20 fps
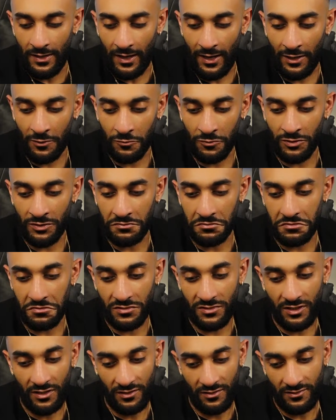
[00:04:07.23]
I
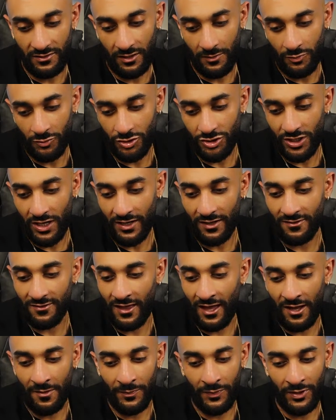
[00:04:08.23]
would double check
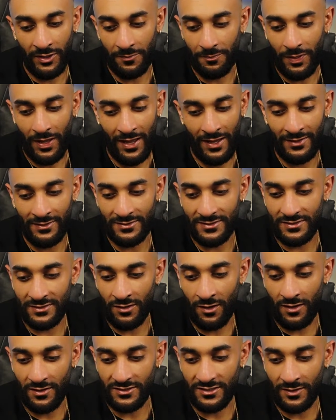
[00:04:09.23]
that, but patent's
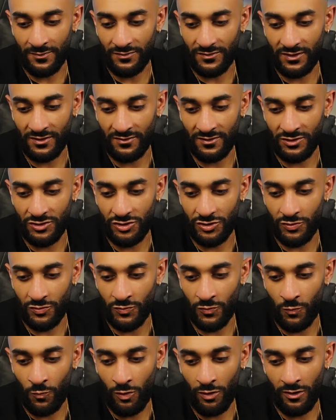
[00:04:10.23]
not something that
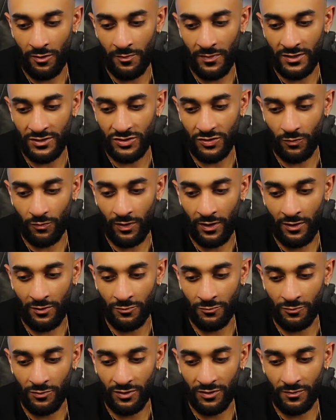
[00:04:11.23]
you want to mess
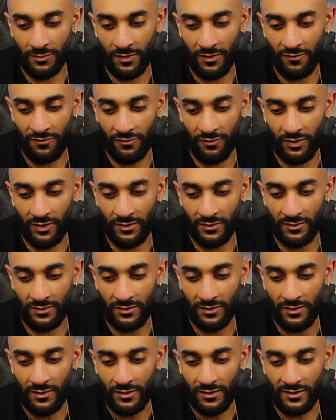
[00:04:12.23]
around with, my friend,
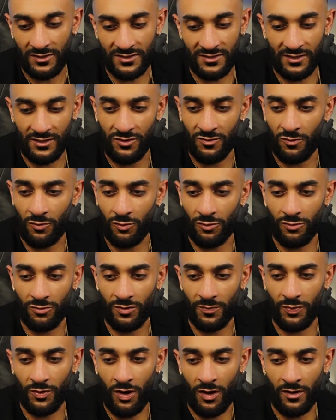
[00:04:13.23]
because then you order
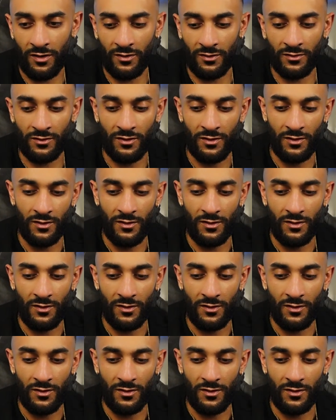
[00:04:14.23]
the product,